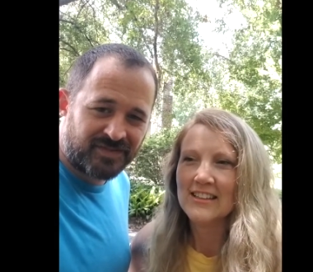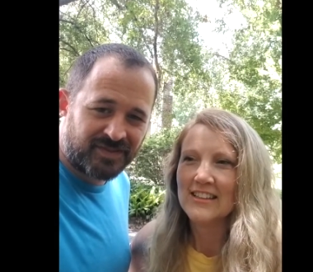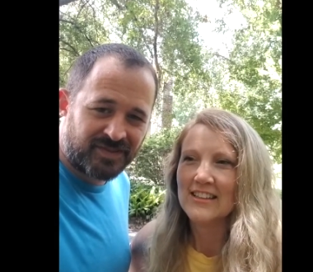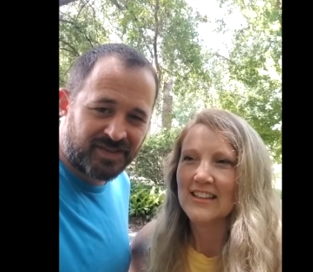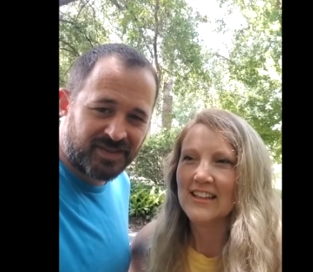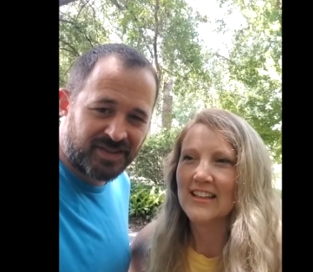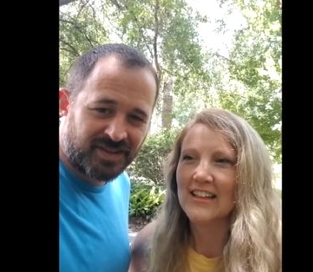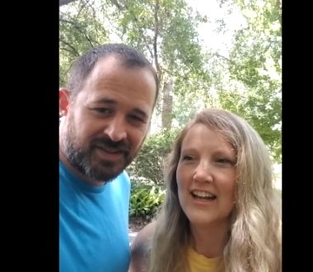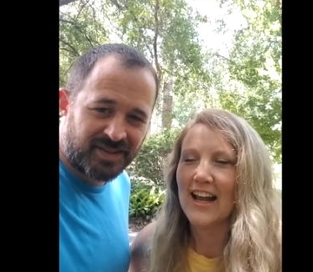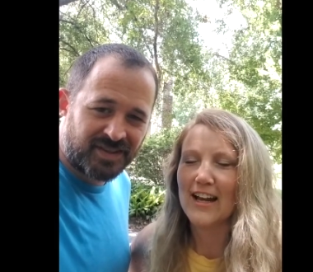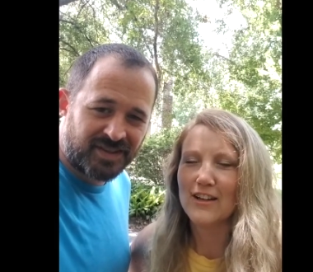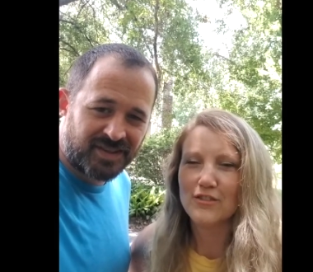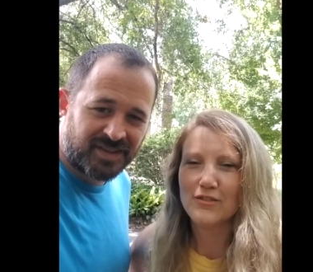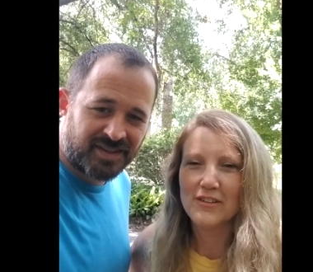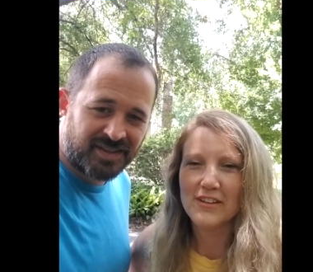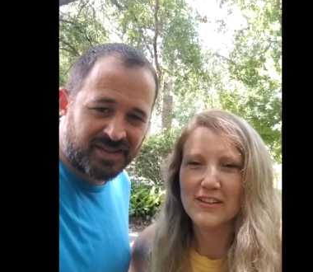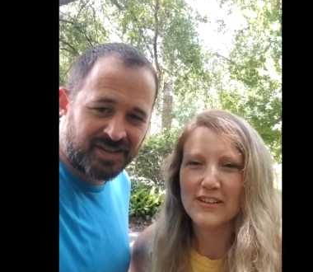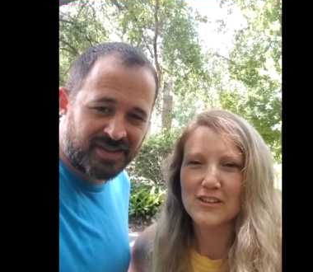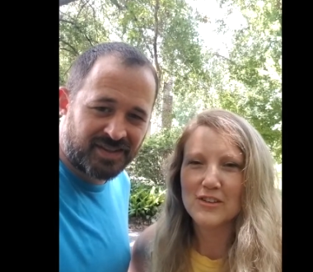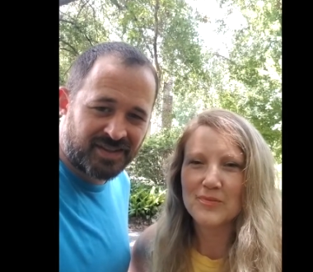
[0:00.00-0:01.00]
Speaker 1: in
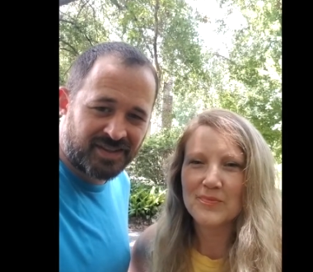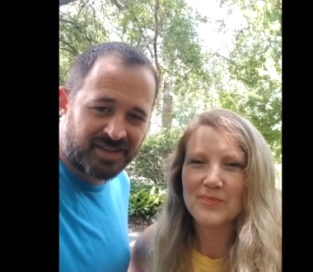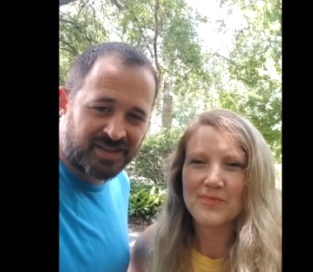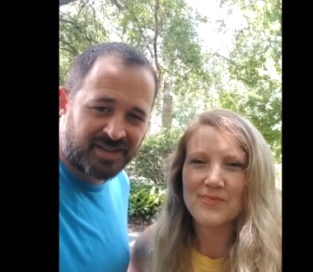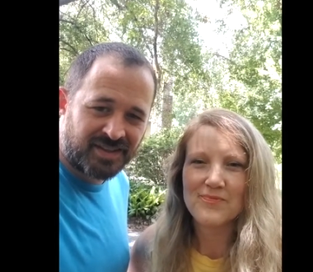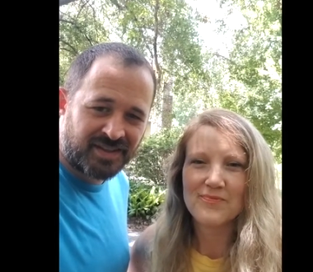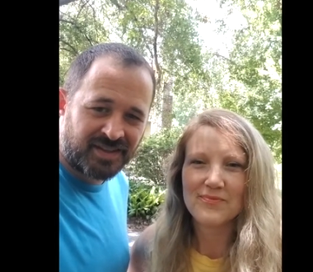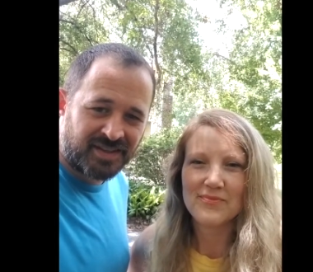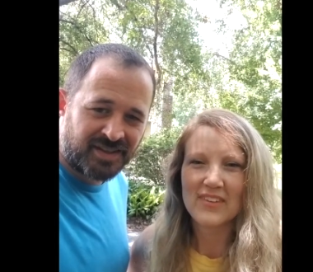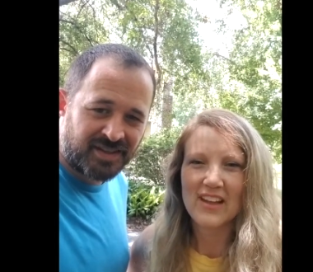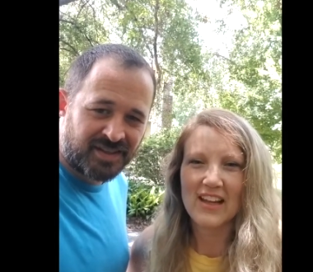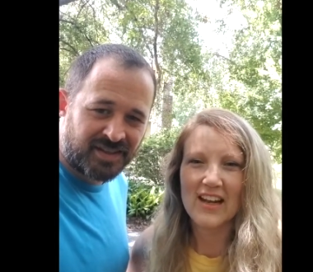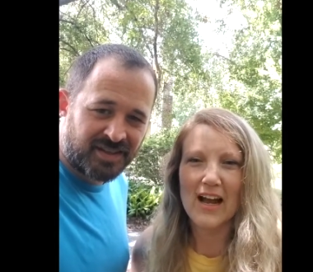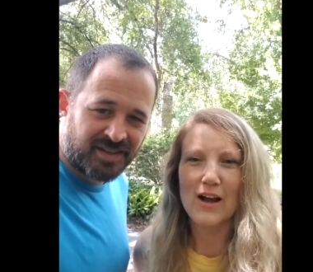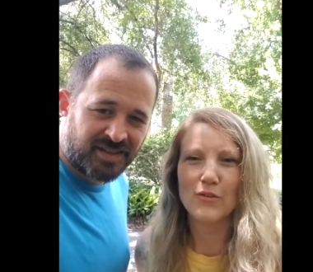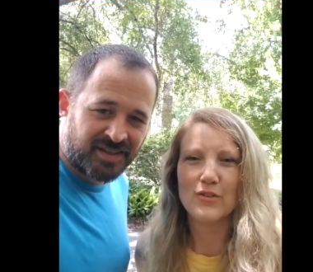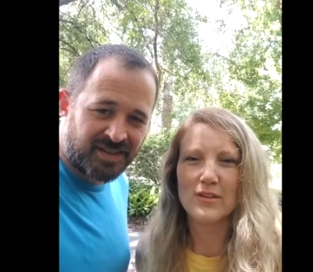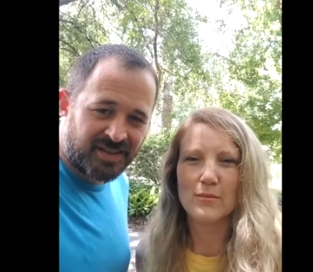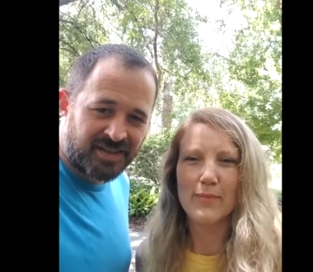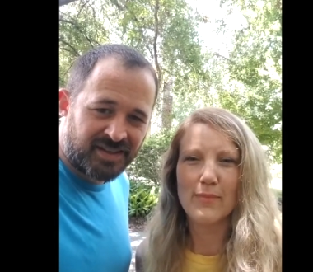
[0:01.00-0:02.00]
Nashville and I
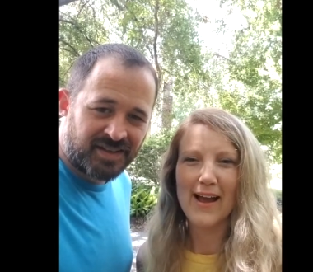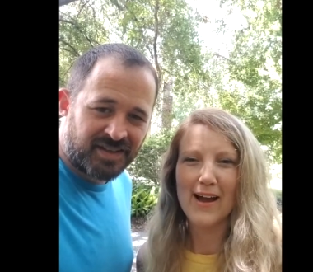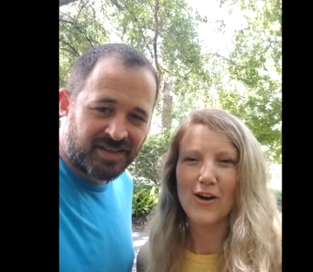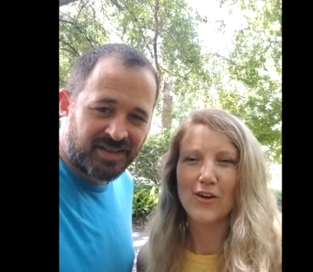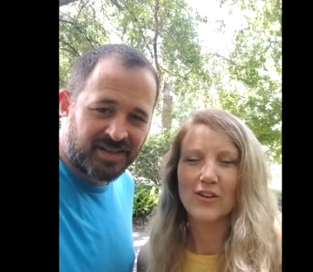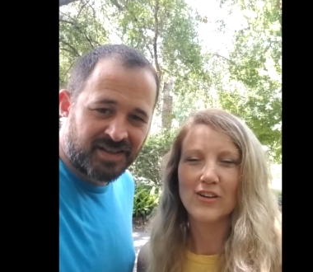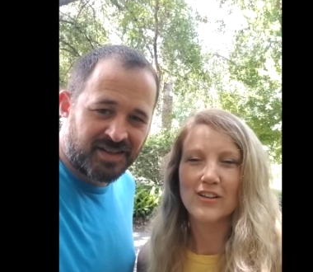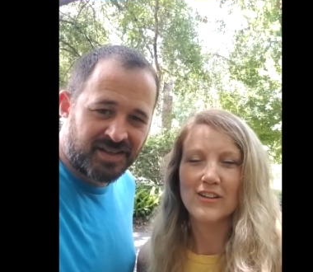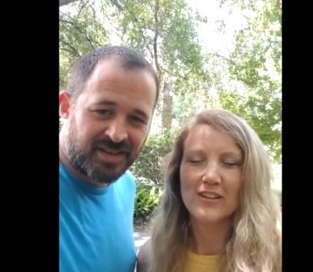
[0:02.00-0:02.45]
was about